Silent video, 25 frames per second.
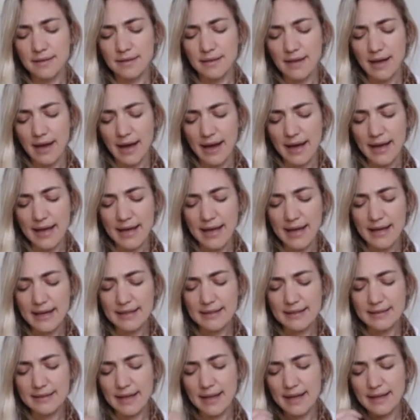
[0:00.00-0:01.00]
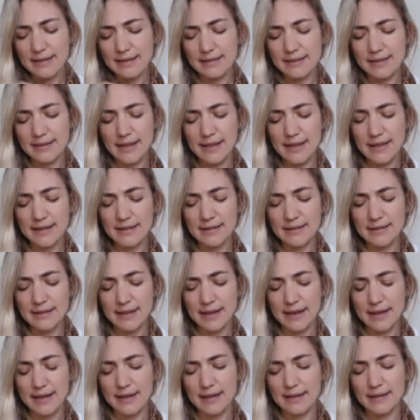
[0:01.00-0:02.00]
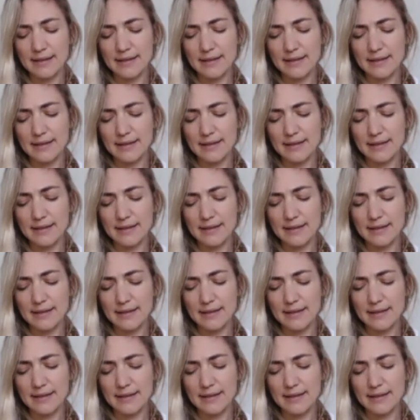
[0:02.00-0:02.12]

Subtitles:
Ayatatintra,